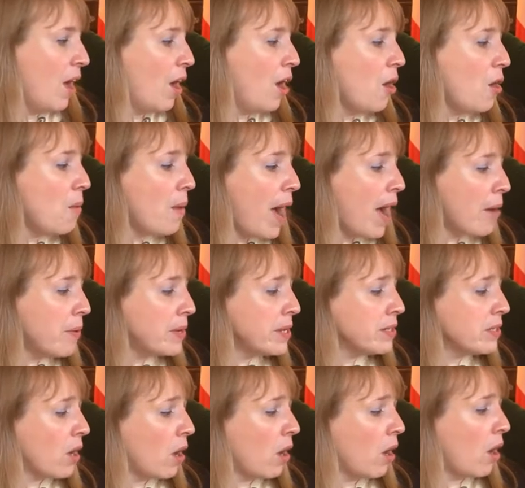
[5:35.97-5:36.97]
Oh, how
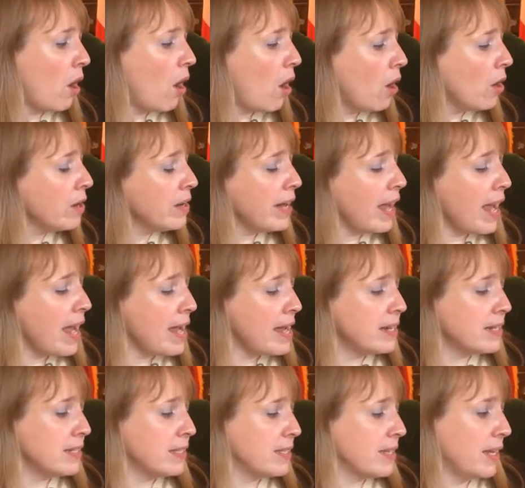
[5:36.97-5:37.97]
his heart
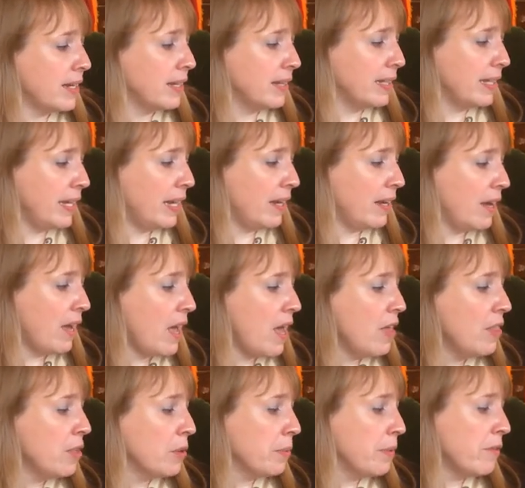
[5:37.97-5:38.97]
ached suddenly.
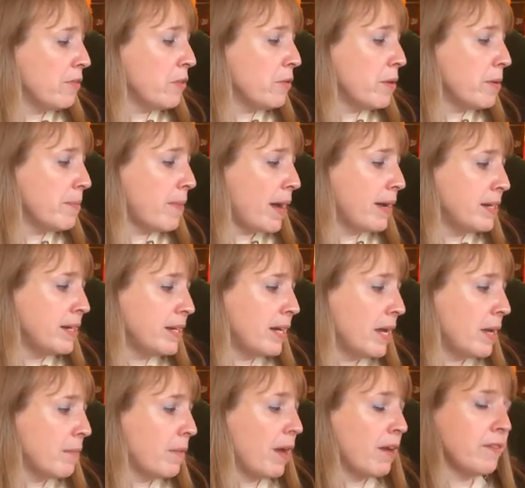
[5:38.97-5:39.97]
The river reminded
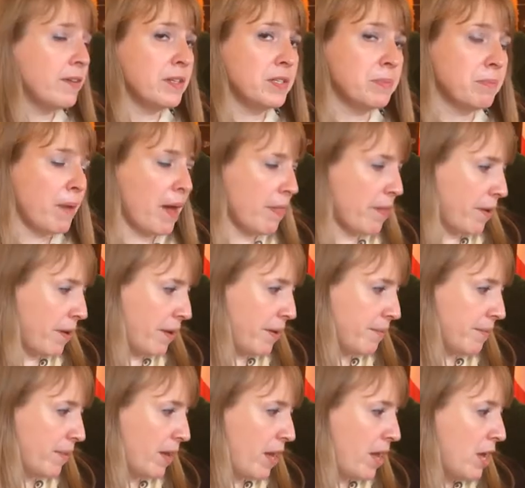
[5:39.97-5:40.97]
him of his
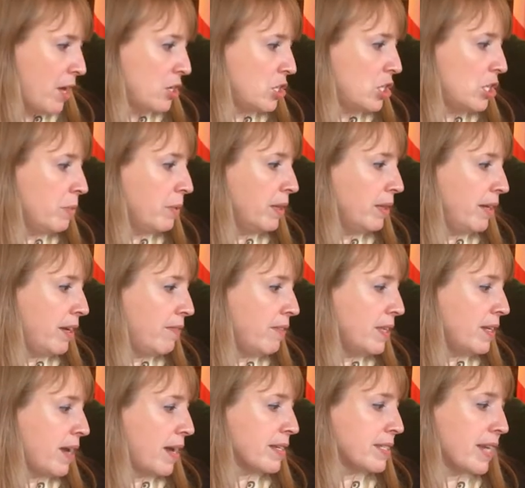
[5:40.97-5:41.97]
mother. She would leave
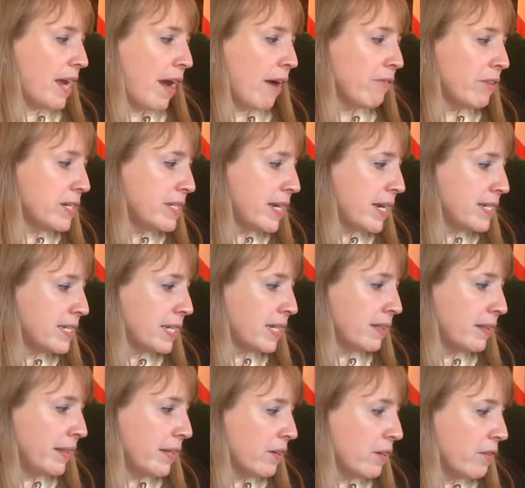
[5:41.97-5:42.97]
the nest every day to
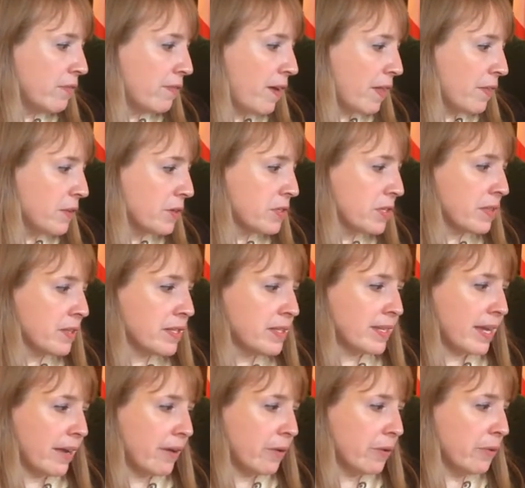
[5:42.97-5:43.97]
clean her feathers in the
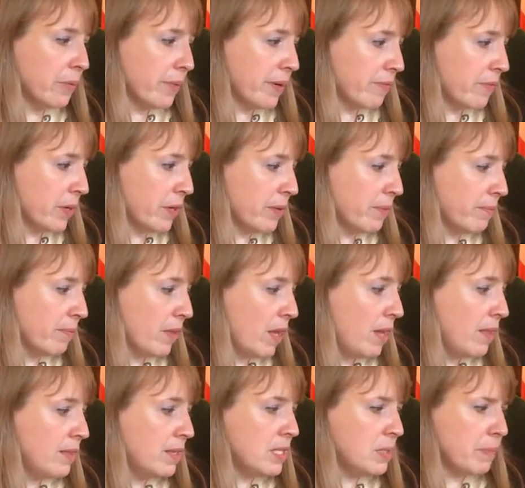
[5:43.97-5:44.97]
Scioto
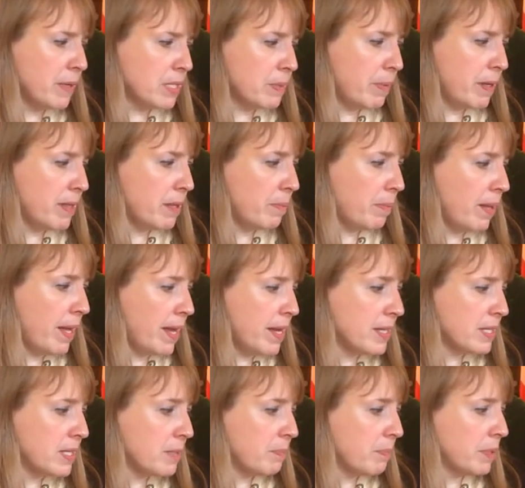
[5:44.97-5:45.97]
River. This must be the
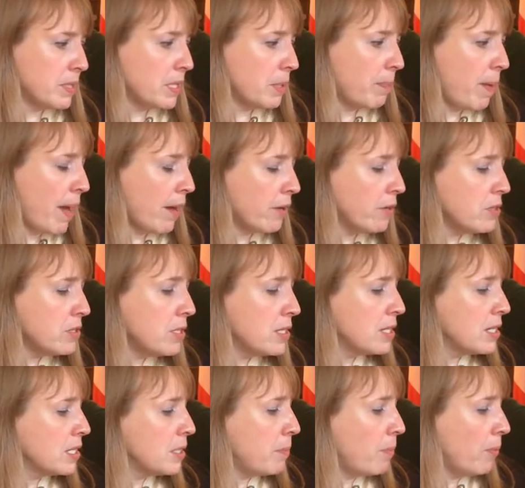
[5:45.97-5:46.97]
place, but to Packard's
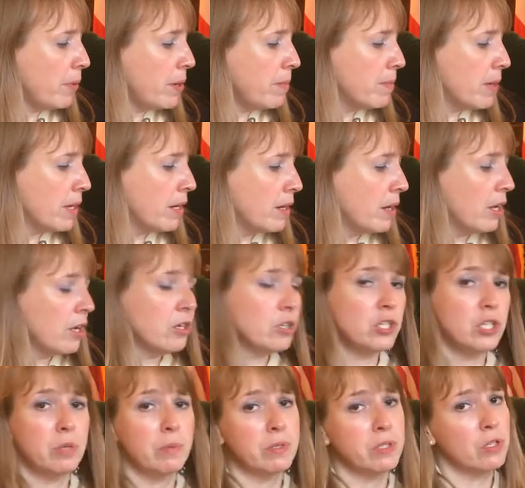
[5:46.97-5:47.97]
disappointment,
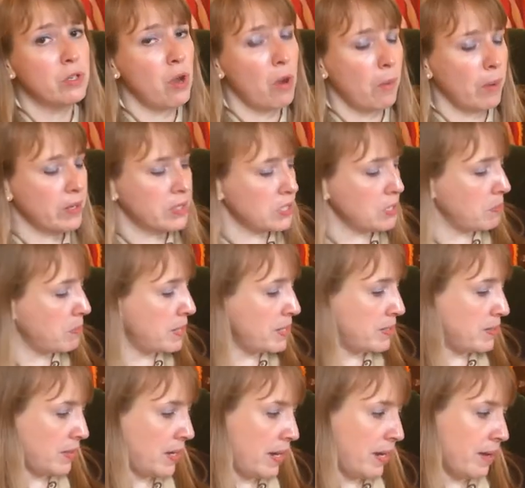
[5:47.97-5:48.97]
she was nowhere to be
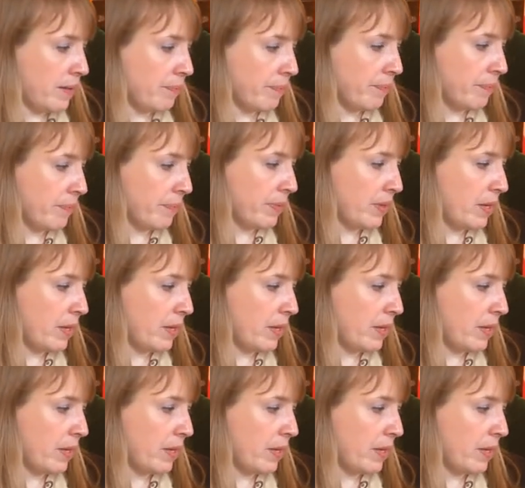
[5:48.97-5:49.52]
seen.